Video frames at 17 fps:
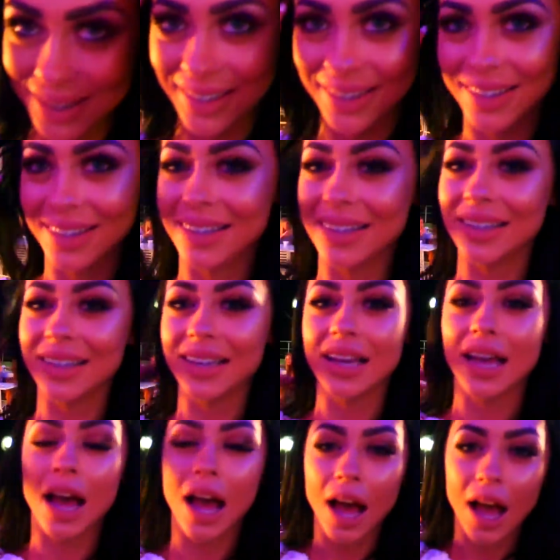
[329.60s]
go do an
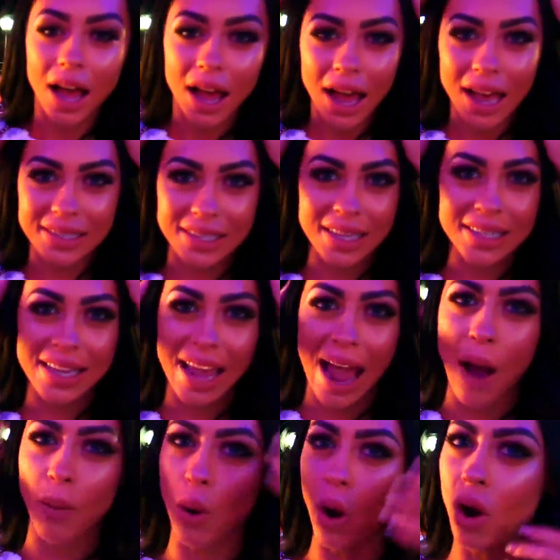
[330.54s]

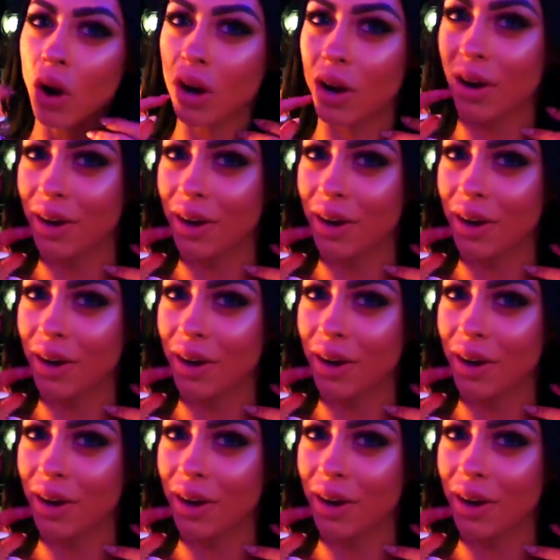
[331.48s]
OOTD.